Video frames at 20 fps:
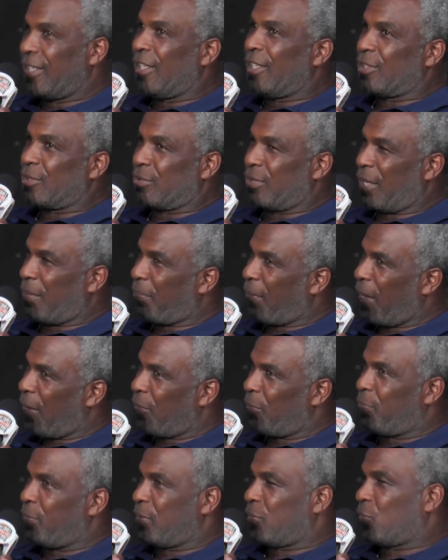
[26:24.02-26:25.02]
So they
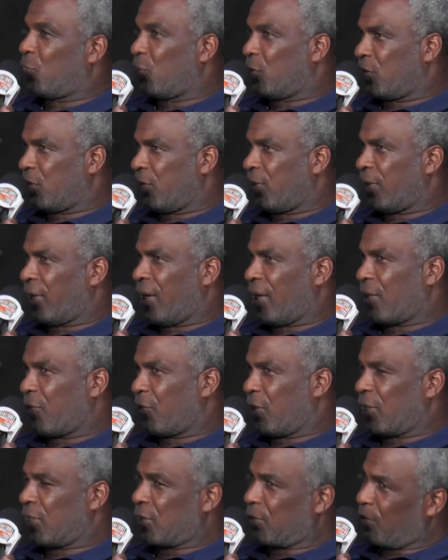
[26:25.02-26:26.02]
probably put two and two together.
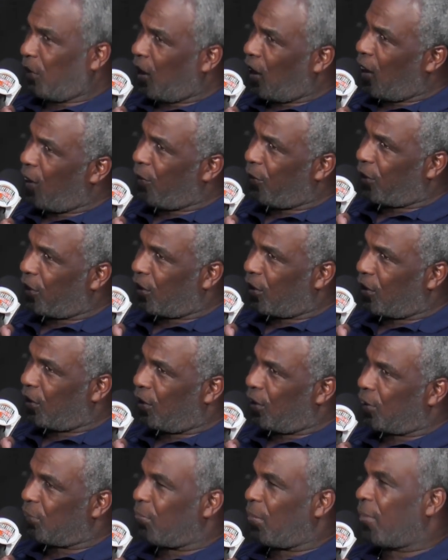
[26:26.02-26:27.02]
Whereas mom can
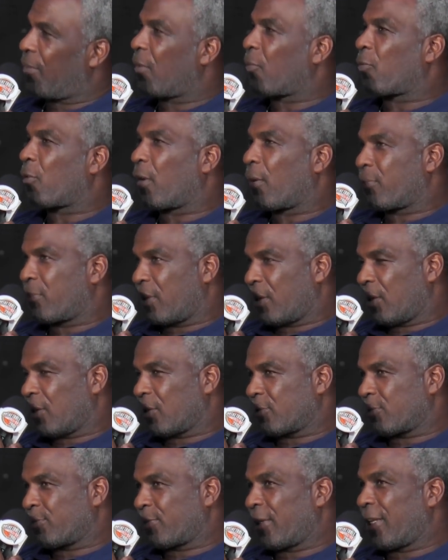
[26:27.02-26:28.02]
cook, maybe it rubbed
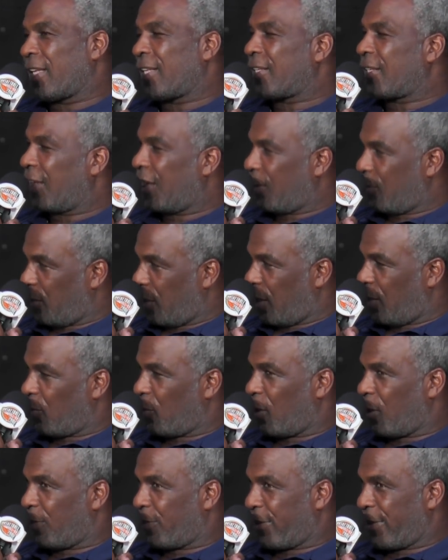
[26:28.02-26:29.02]
off. But it did
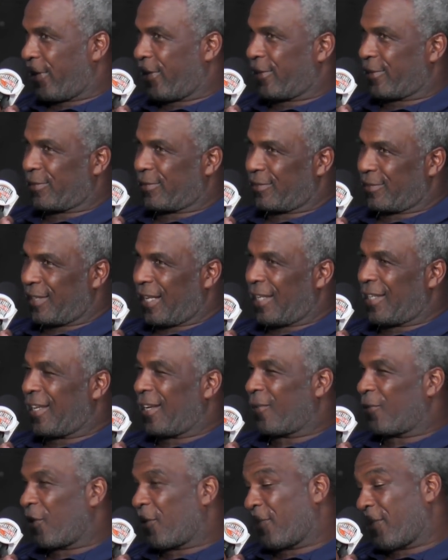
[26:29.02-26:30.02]
rub off. That
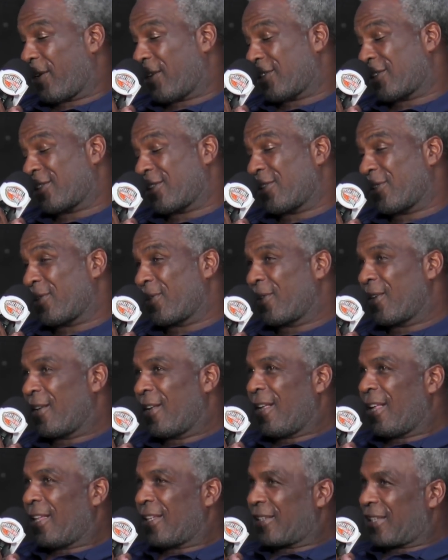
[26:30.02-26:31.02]
did rub off. So
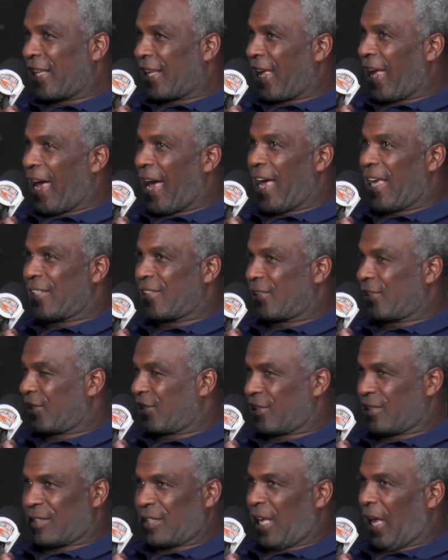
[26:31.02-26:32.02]
the
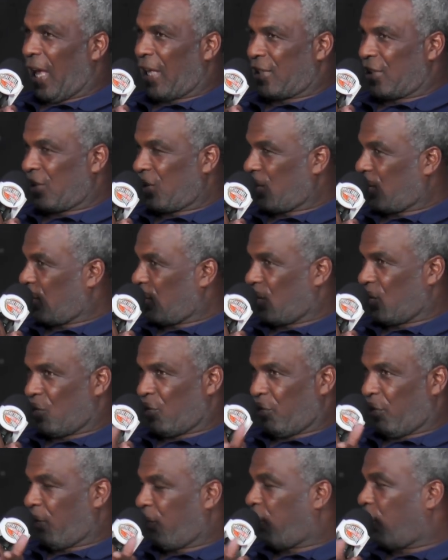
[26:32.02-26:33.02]
guys,
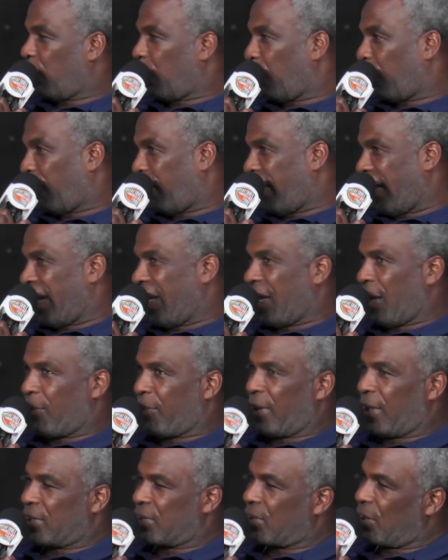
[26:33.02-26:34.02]
before the plane, I
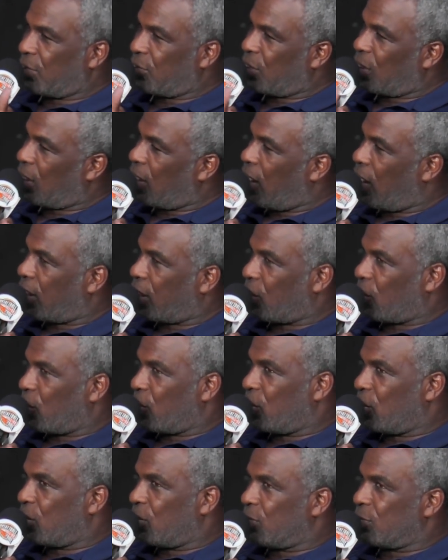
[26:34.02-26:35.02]
bring stuff to the locker
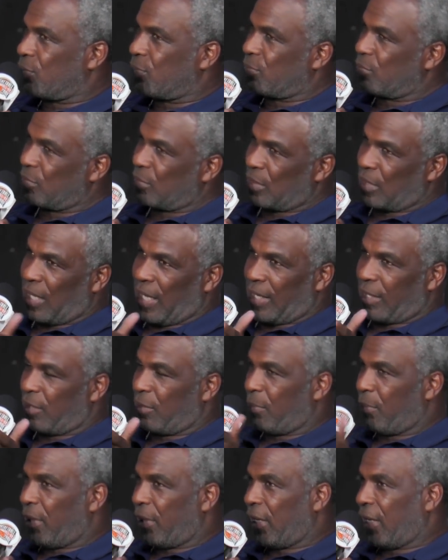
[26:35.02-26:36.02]
room. Like
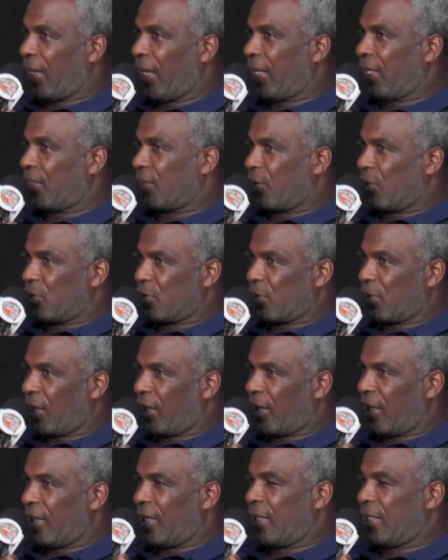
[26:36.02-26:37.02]
on Monday night or Thursday
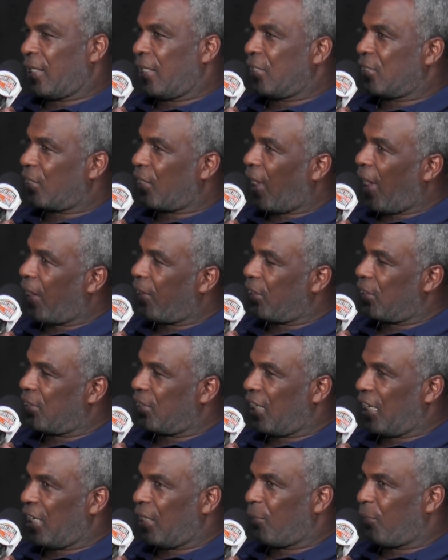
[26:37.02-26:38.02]
night, I let each guy on the
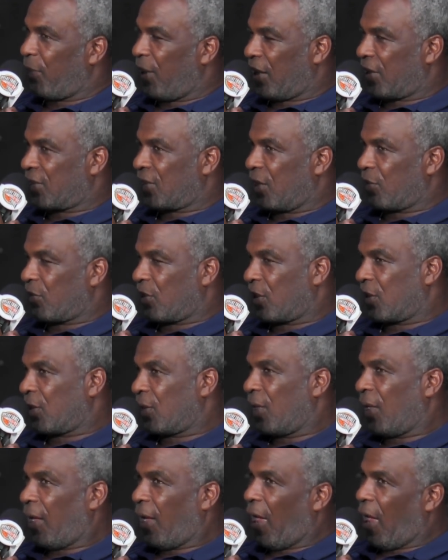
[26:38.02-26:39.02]
team pick
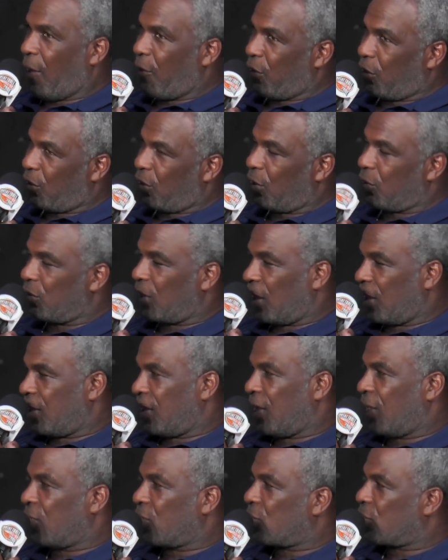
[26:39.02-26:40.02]
something. I would cook their
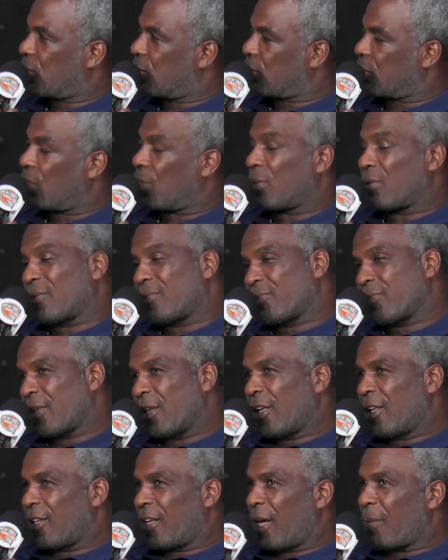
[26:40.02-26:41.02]
dish. So... Mm-hmm.
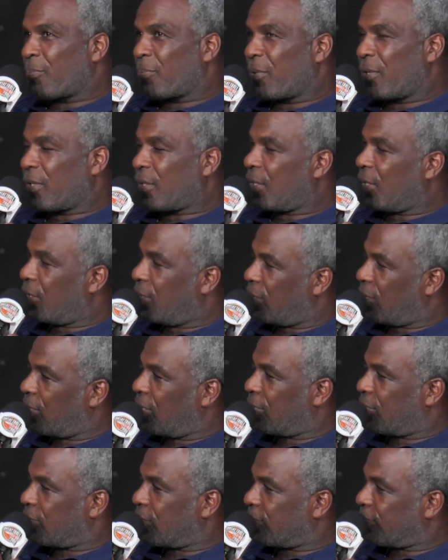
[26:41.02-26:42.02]
I'm pretty good in the
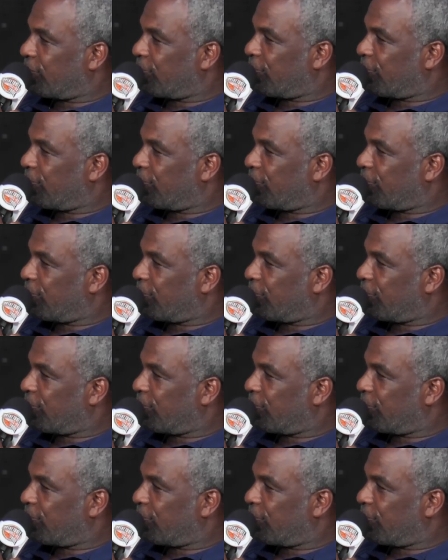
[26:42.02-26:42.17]
kitchen.